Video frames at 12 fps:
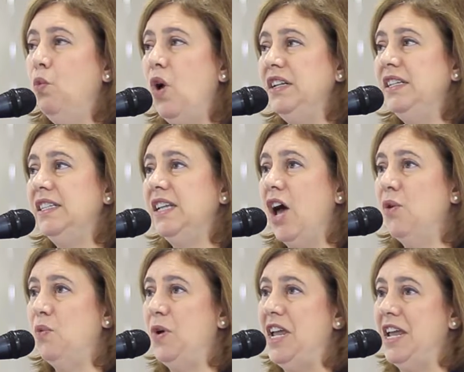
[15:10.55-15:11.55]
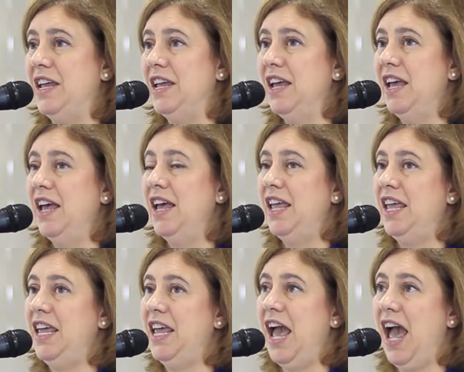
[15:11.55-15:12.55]
Once a week,
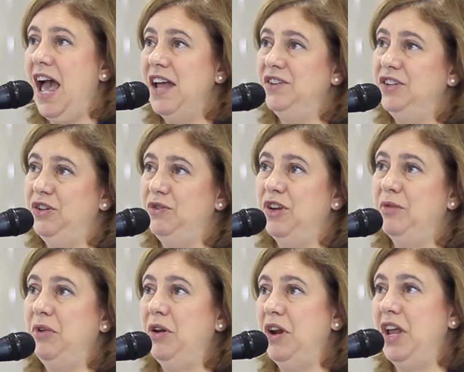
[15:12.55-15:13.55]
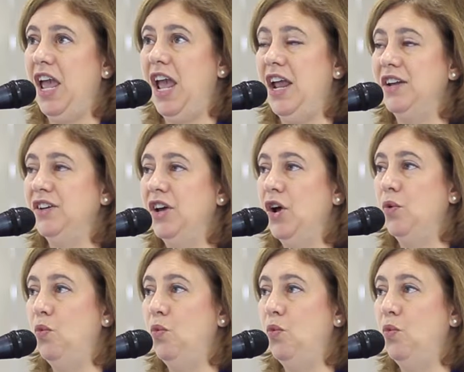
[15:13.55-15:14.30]
he had to communicate